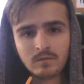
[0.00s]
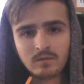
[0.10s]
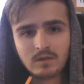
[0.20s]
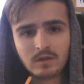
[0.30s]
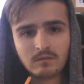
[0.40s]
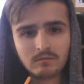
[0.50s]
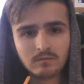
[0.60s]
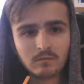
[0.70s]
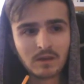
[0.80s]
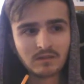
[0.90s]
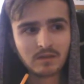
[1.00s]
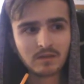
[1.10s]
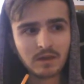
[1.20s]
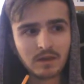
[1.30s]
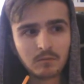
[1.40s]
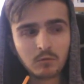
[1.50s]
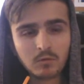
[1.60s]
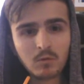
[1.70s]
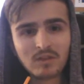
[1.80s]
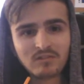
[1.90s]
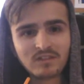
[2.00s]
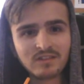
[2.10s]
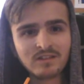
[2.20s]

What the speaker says: You know, we might take them there more than once, and